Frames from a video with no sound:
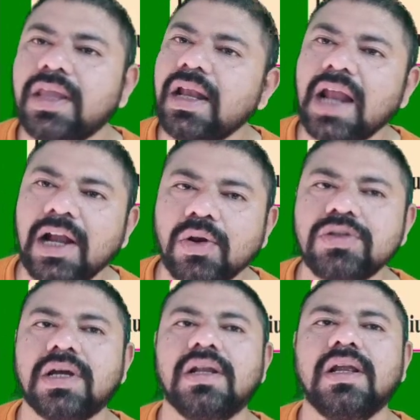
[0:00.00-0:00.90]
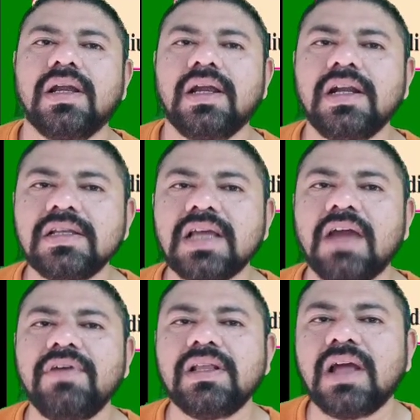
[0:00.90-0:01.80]
Then nitrogen, it is
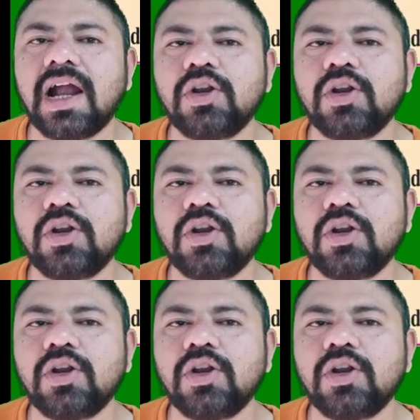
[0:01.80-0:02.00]
having the